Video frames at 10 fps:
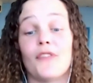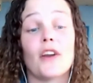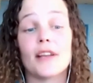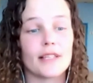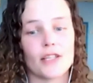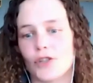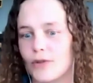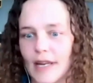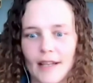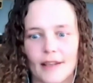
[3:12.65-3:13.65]
various
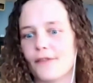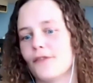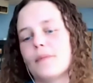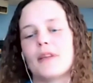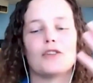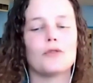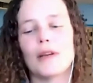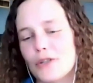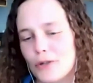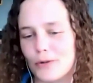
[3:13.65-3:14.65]
issues, anything from they chew
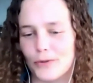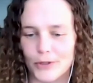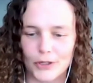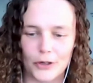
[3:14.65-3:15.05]
my shoes